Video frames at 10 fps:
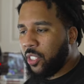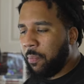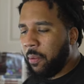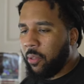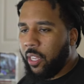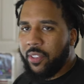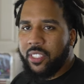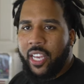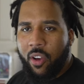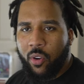Some people live in
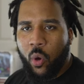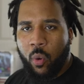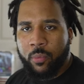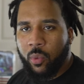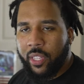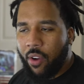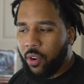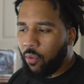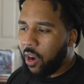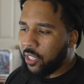townhomes without
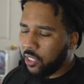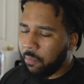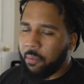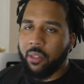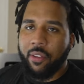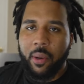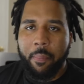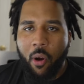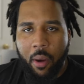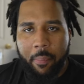garages. Some people live in
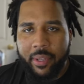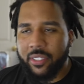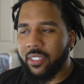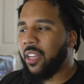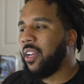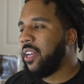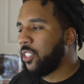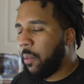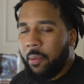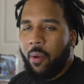apartments.
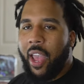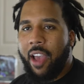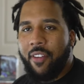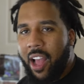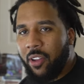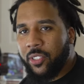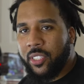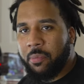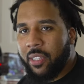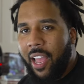Some people have
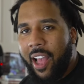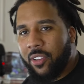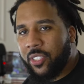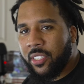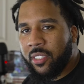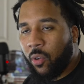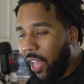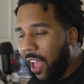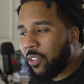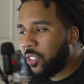houses, but the houses or the
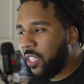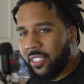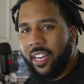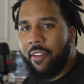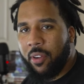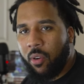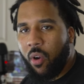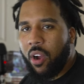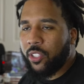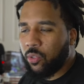house doesn't have a
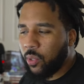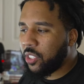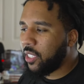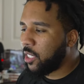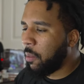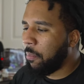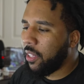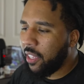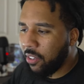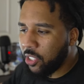garage, which is
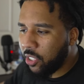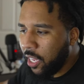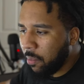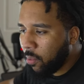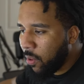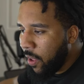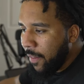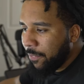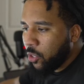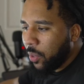completely understandable.
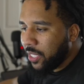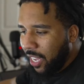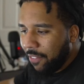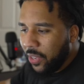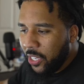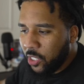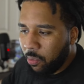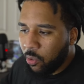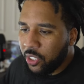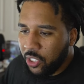So it's not
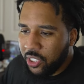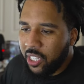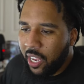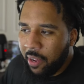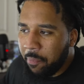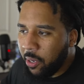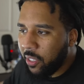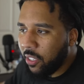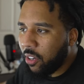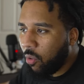feasible to just say put
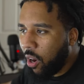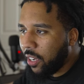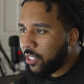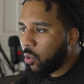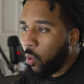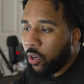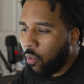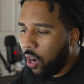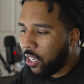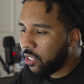it in a garage or
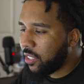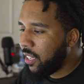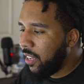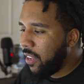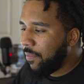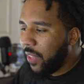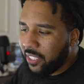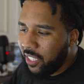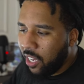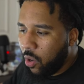garage it.
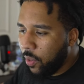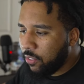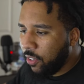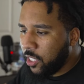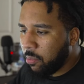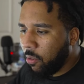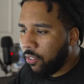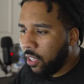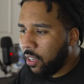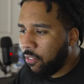That's not always feasible
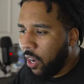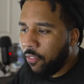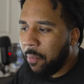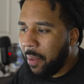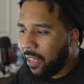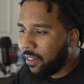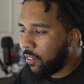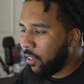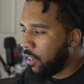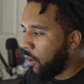for the for every
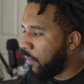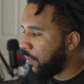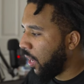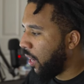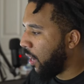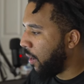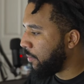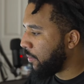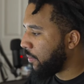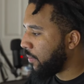man, you know.
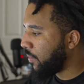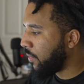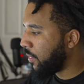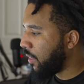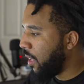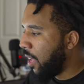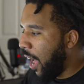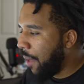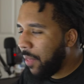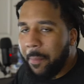Um,
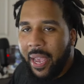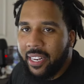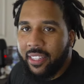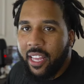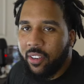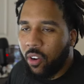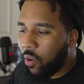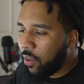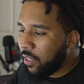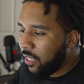I'm not mad at that at
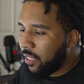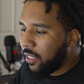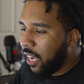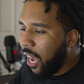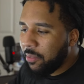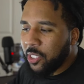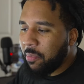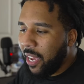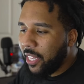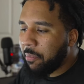all. I'm just
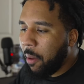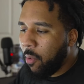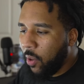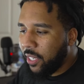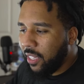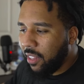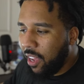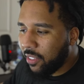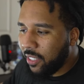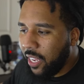mad that my boy didn't
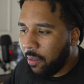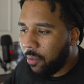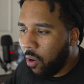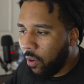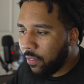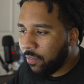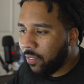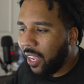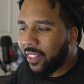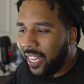lock the damn car.
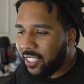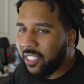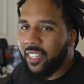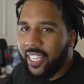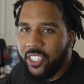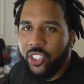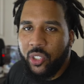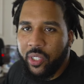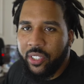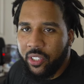Like that's the least
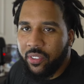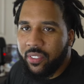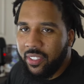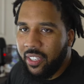you can do.